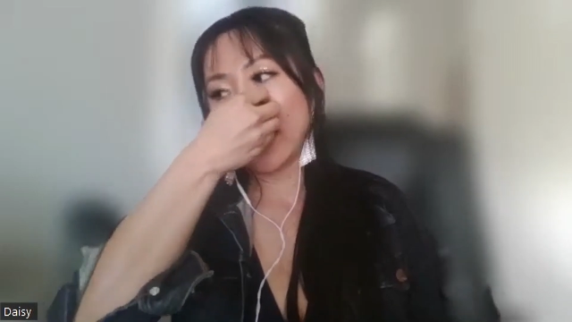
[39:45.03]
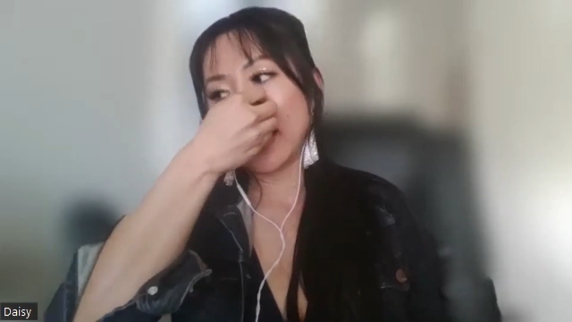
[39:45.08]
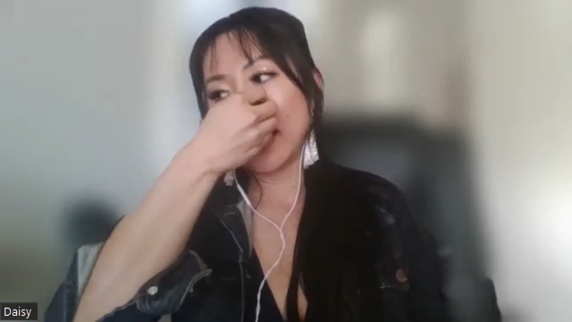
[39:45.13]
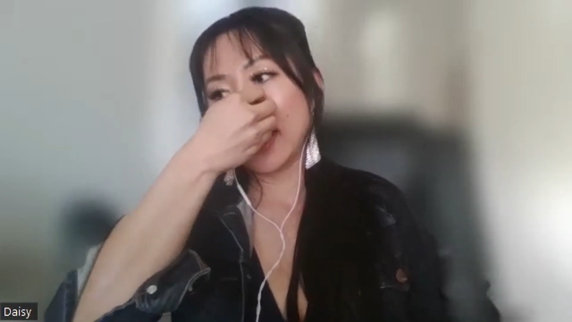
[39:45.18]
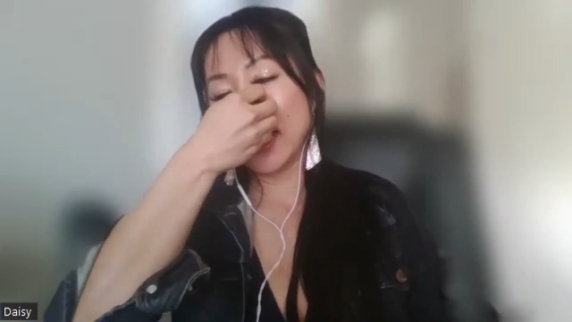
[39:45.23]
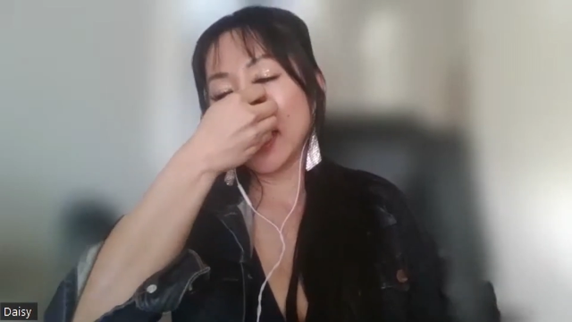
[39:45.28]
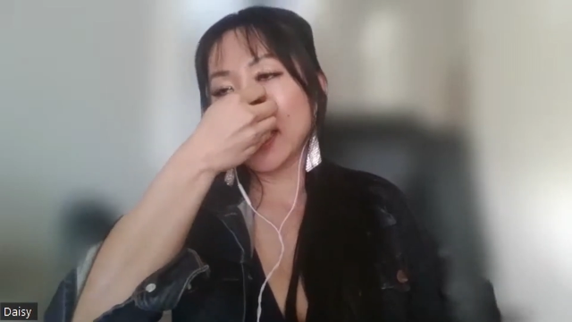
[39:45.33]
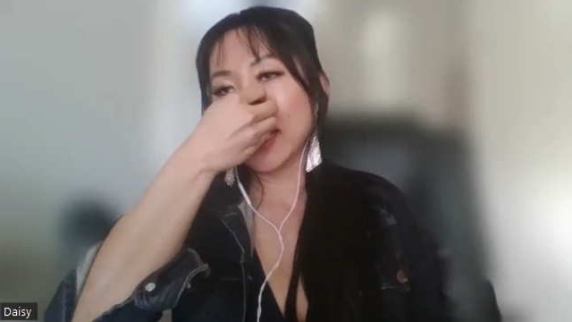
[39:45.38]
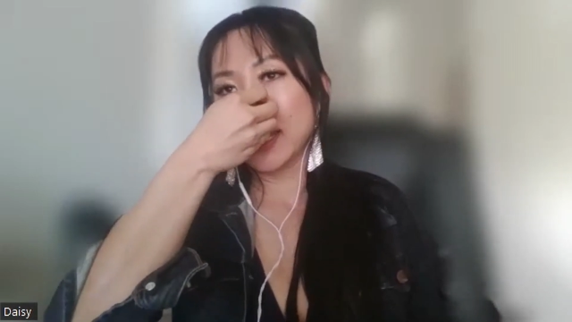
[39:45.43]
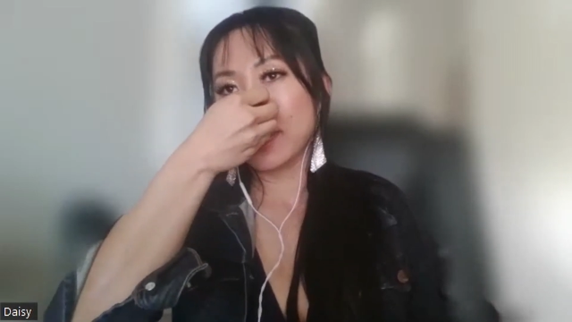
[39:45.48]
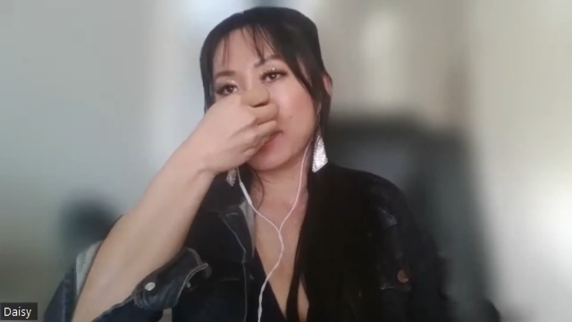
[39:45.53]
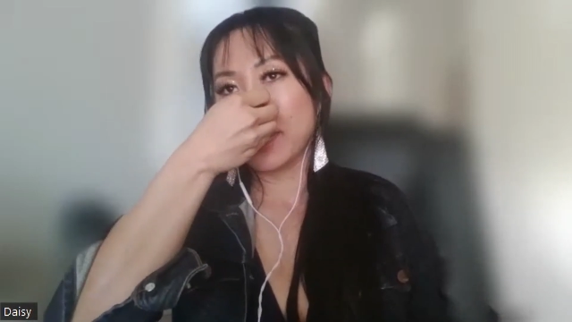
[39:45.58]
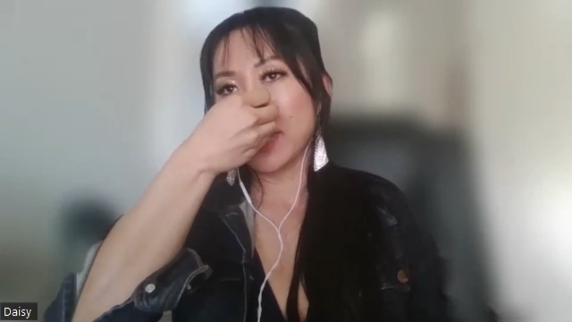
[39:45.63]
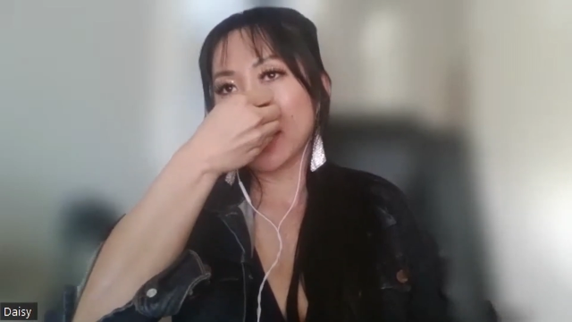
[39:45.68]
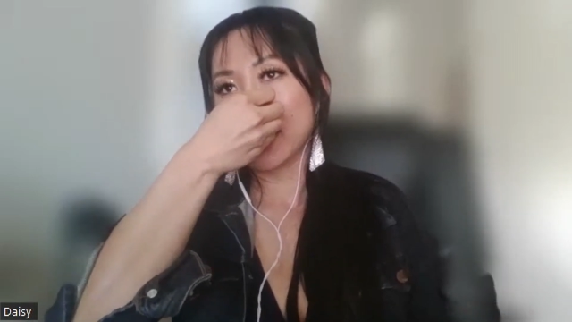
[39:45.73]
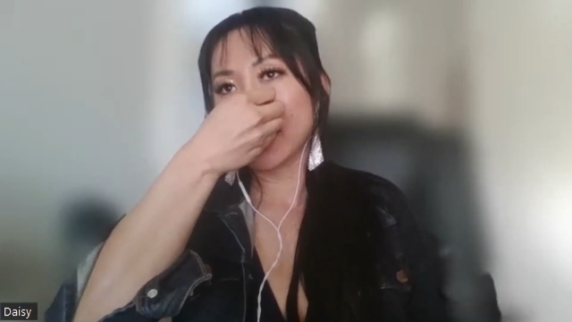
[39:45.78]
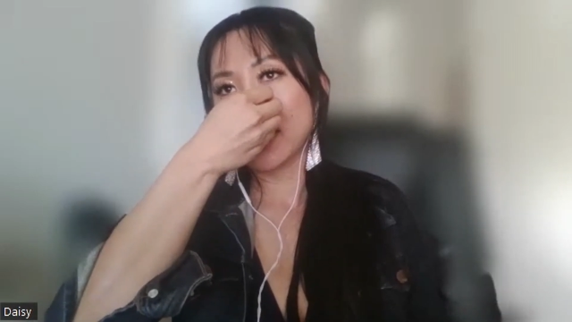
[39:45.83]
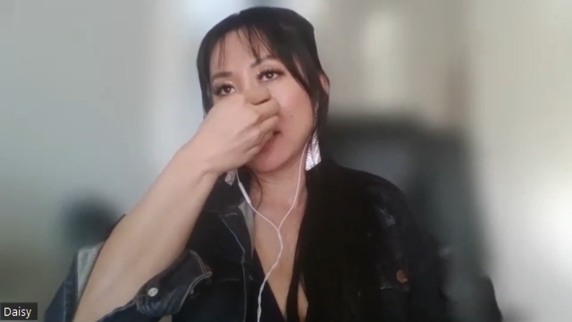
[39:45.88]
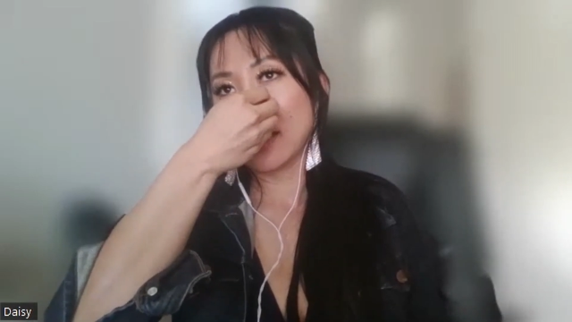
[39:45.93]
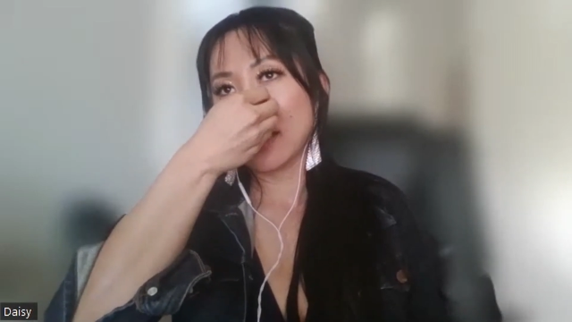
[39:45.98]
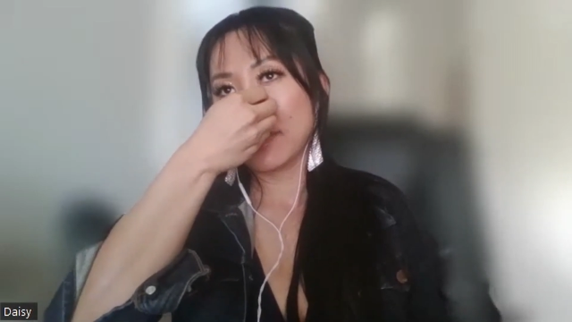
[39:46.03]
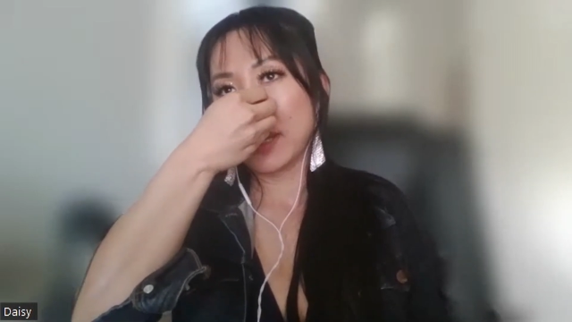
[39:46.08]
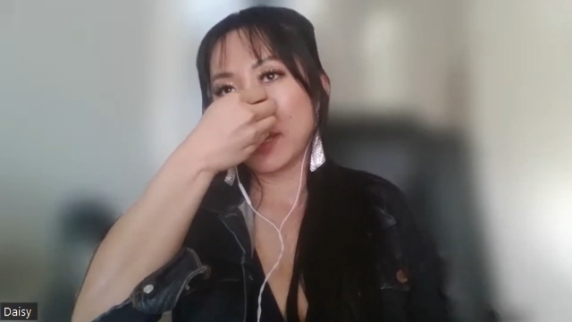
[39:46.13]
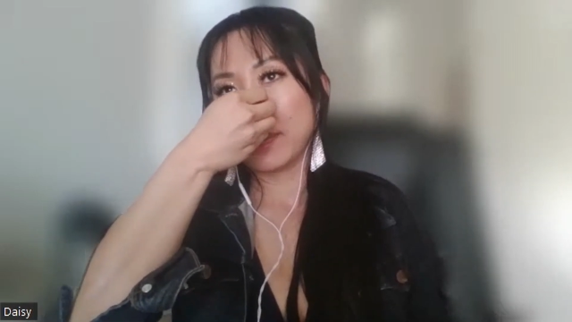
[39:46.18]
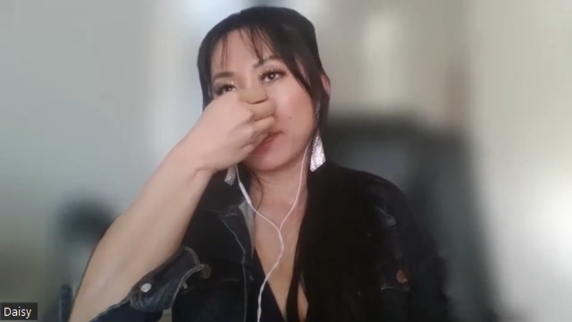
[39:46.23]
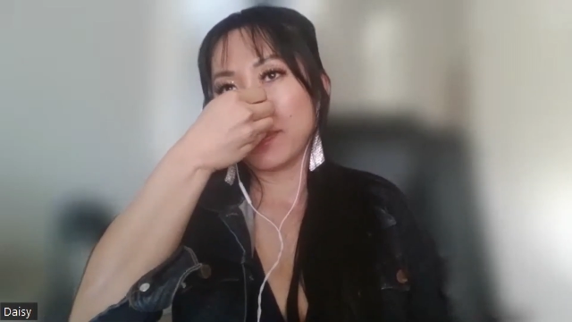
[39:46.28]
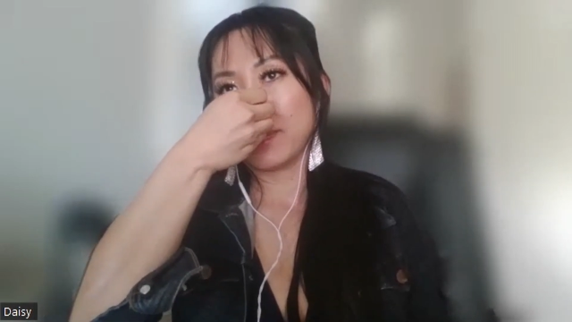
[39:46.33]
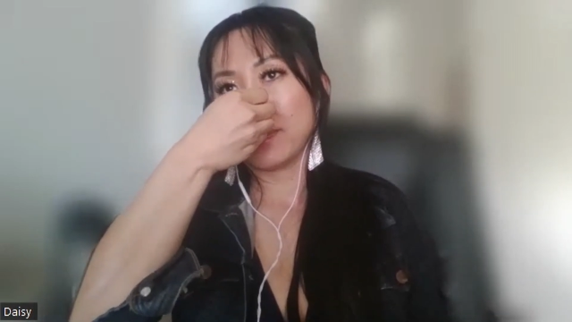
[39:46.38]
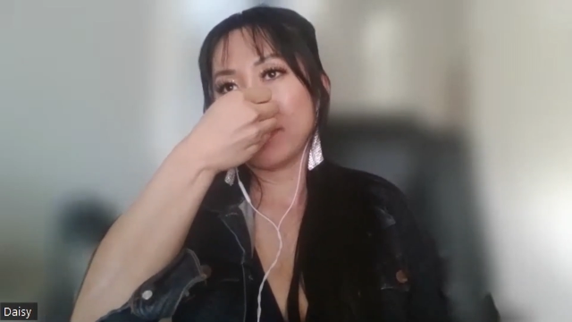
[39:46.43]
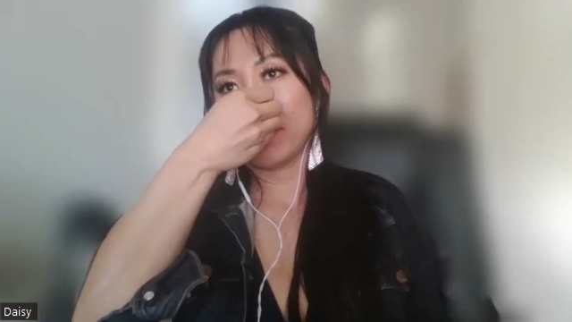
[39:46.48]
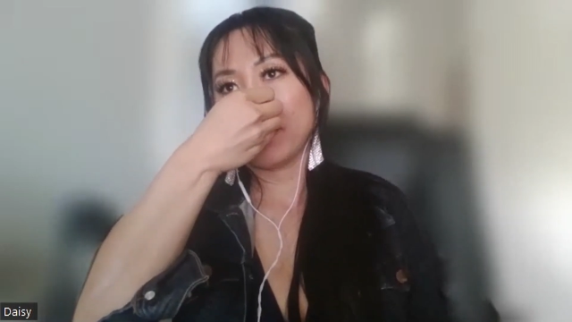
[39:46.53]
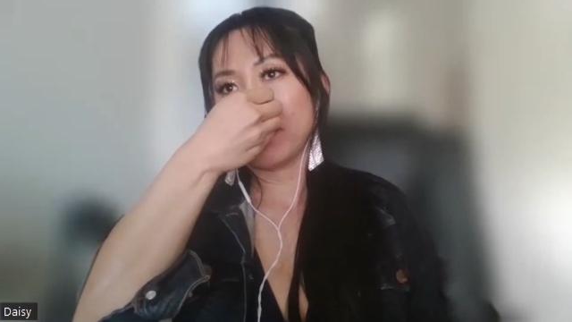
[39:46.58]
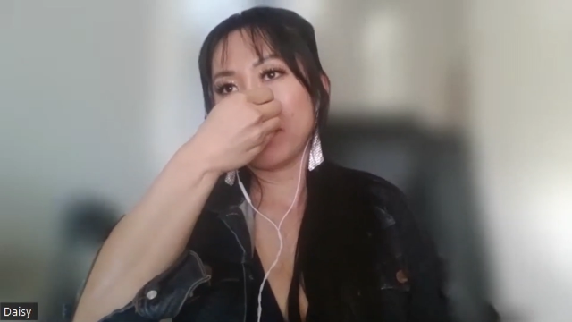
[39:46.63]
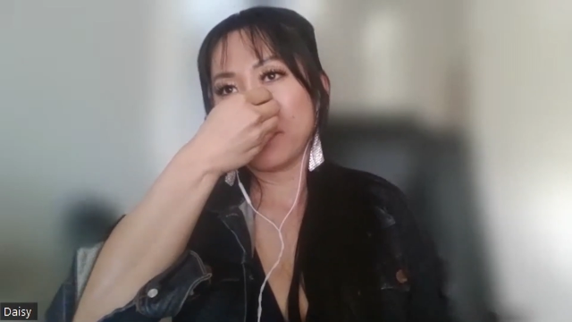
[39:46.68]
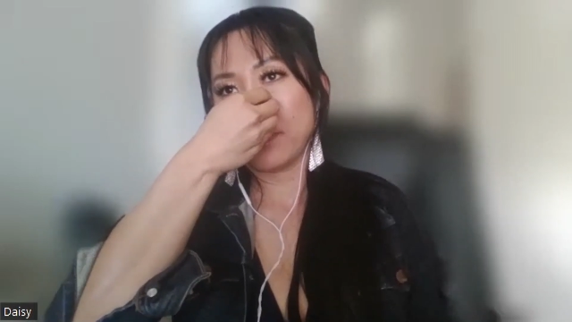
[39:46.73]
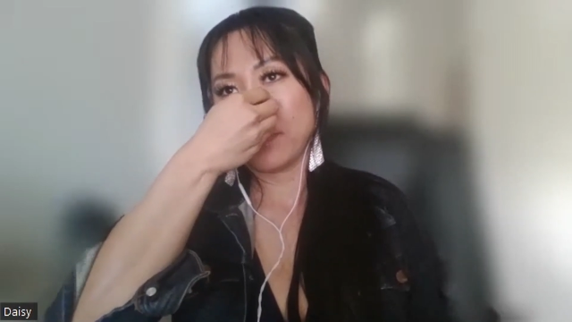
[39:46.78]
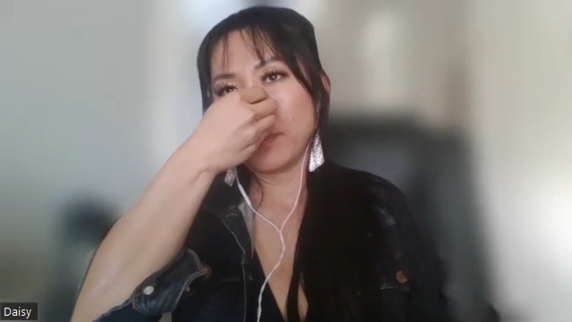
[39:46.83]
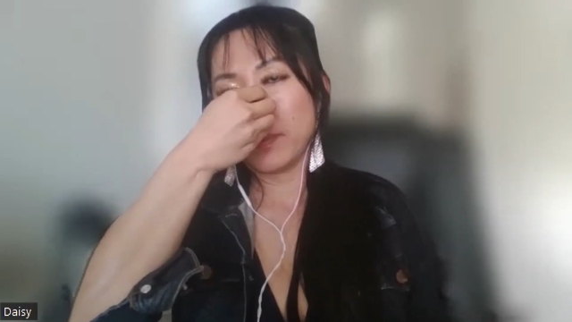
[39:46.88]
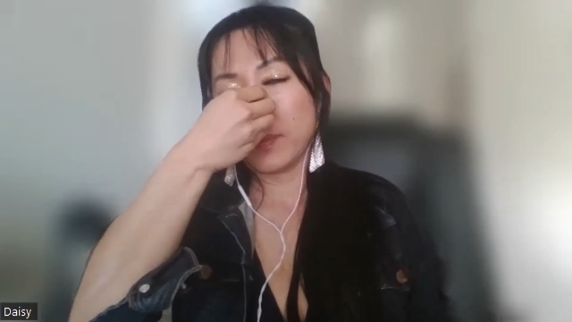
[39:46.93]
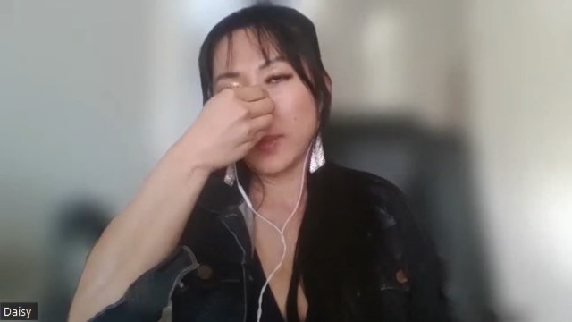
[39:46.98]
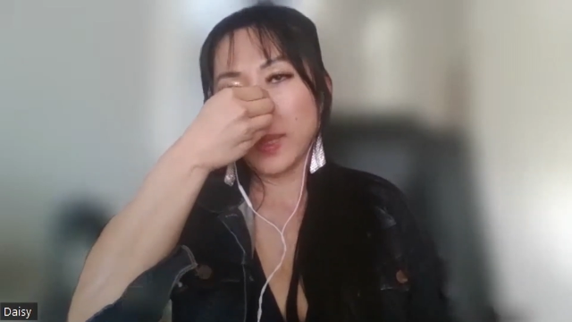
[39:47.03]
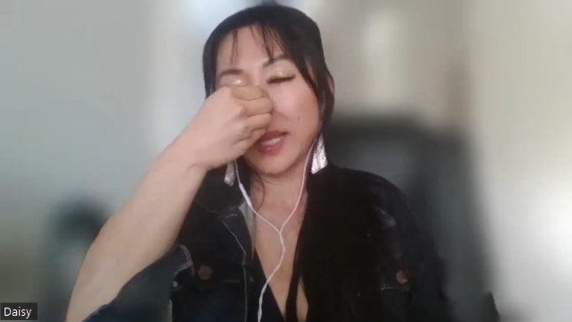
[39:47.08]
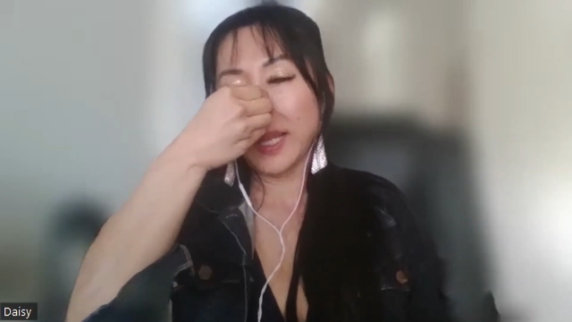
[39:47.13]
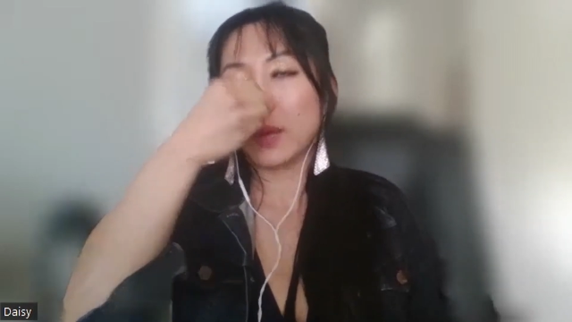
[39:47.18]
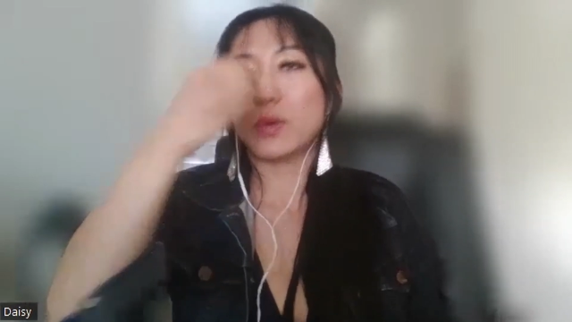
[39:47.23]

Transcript: think the biggest thing about like